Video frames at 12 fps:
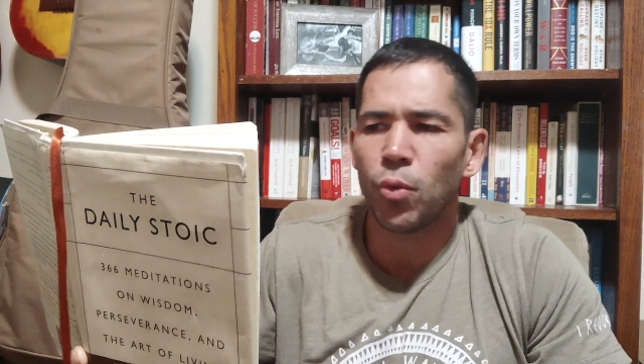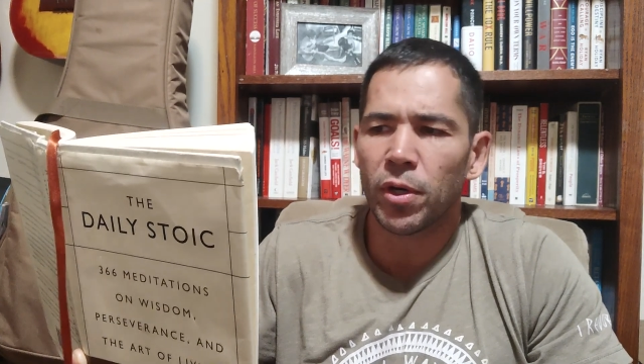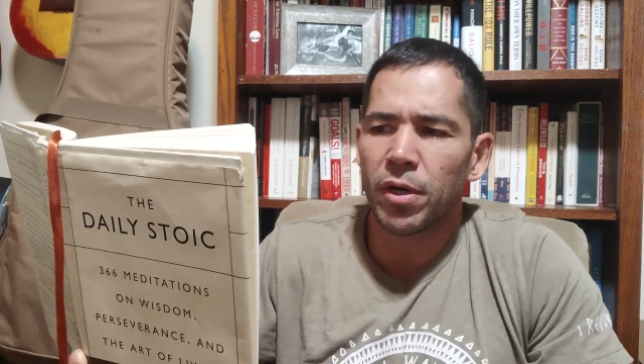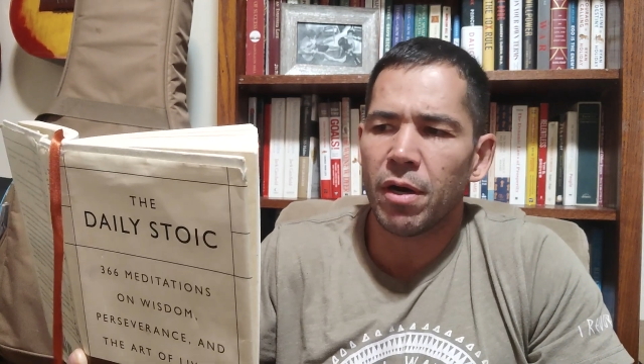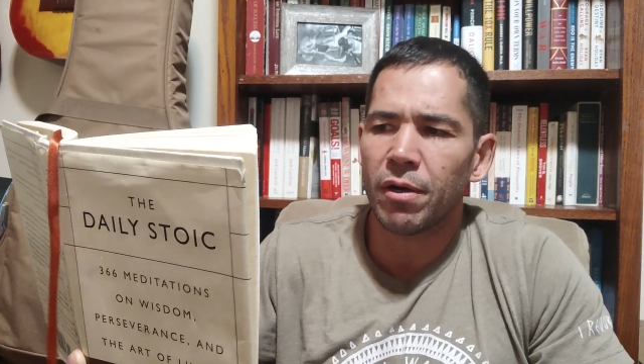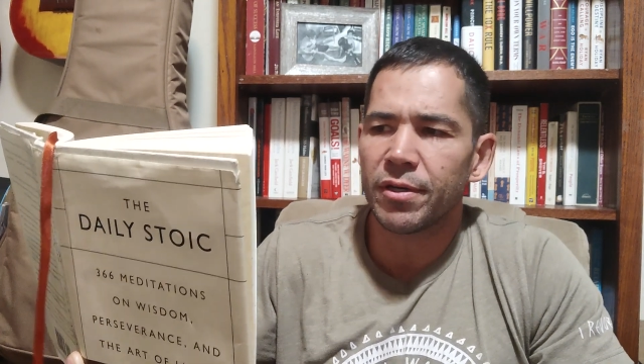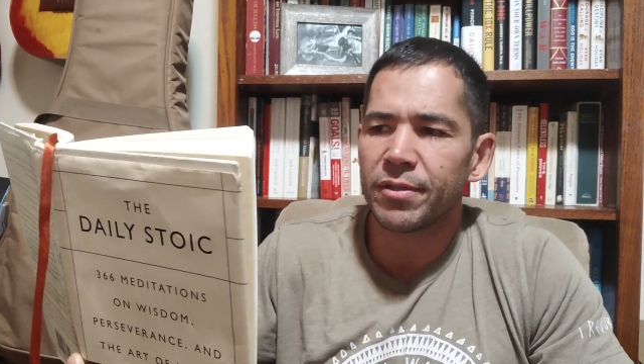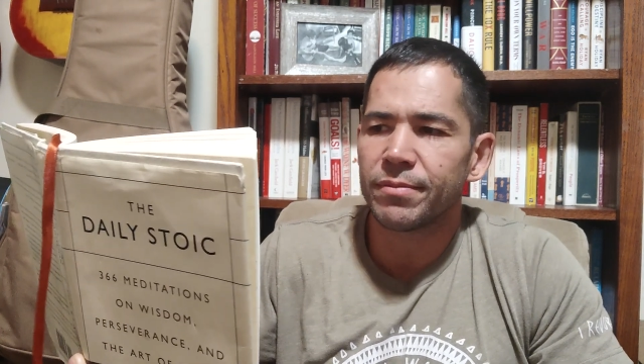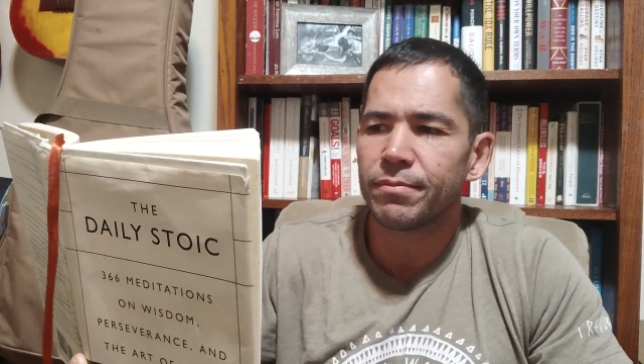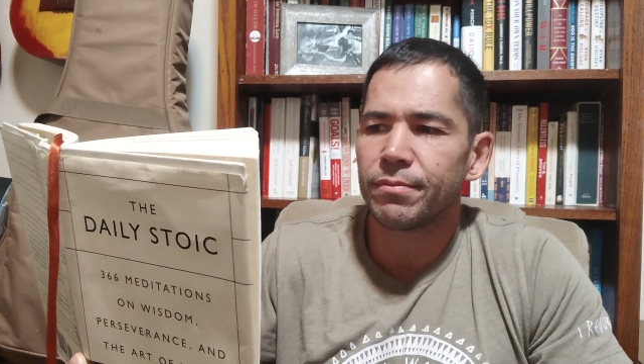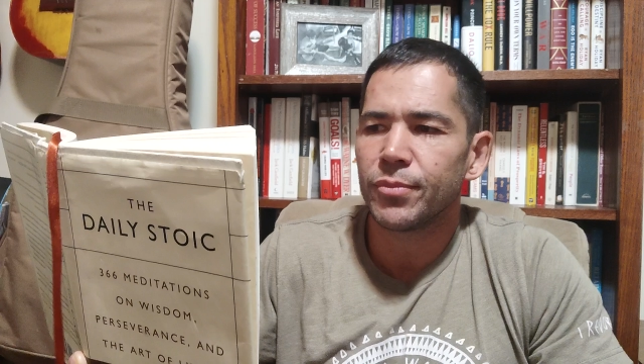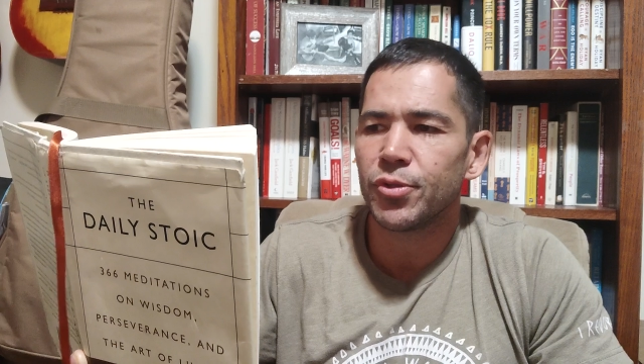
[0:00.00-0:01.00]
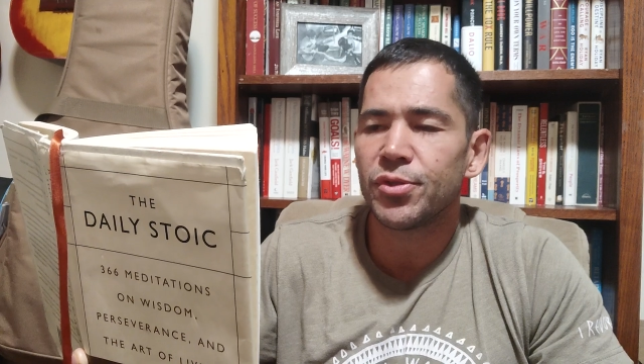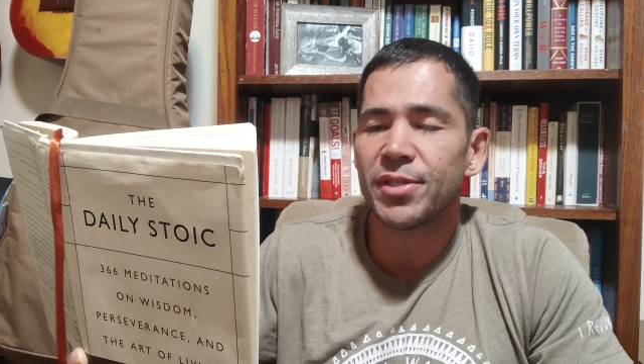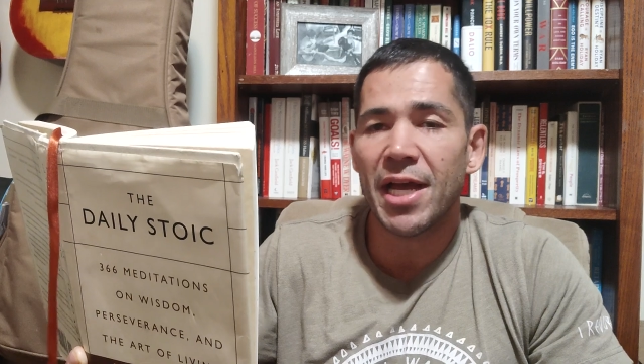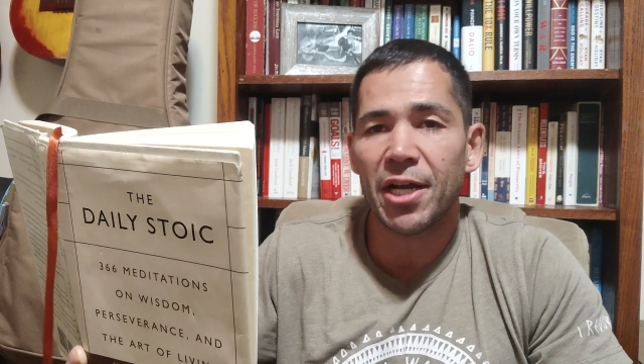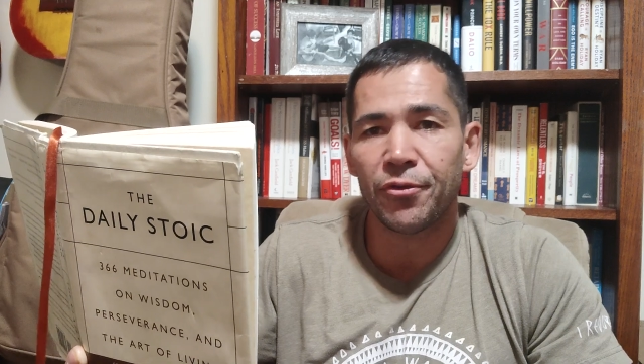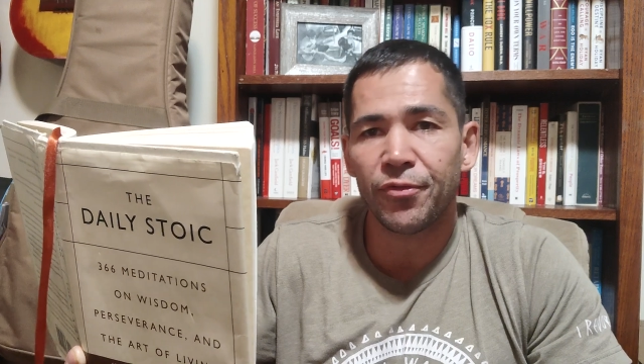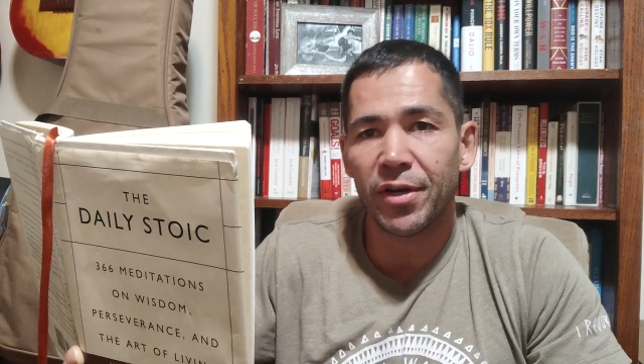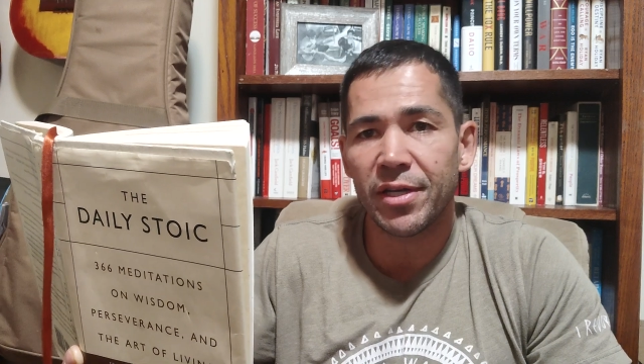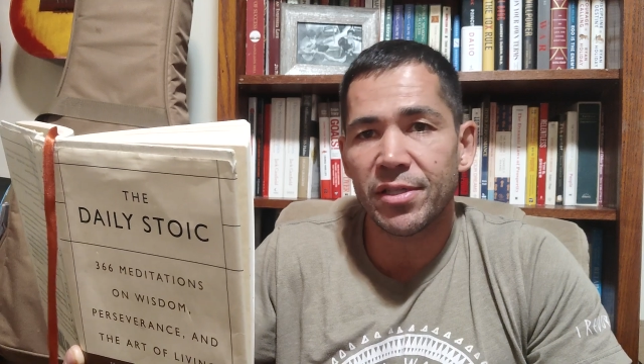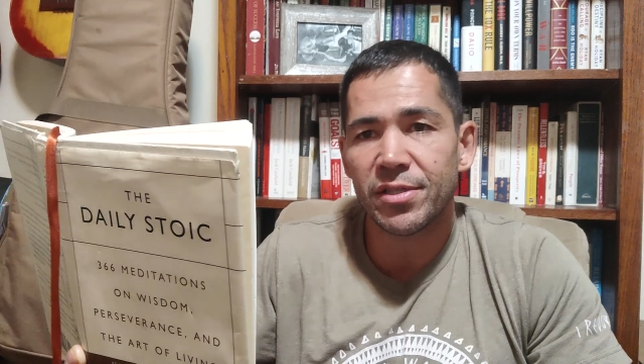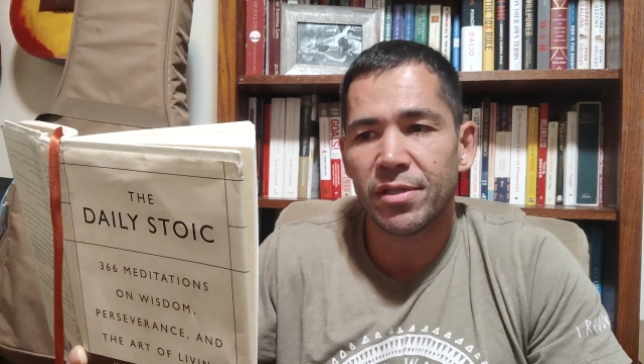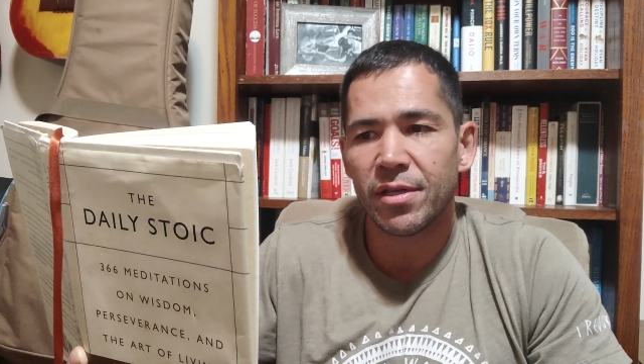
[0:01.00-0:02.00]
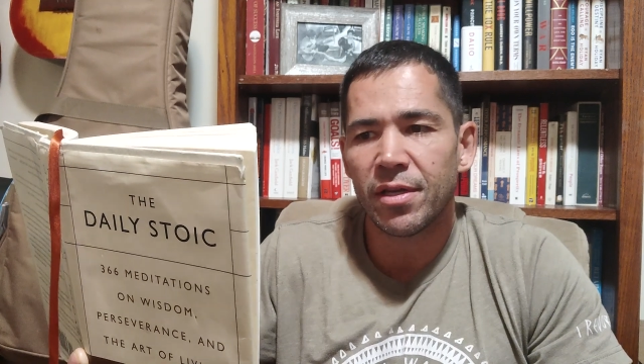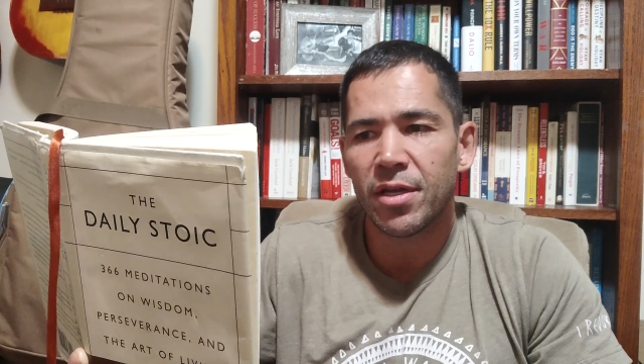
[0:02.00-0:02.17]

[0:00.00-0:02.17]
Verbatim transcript: work hard. You sacrifice.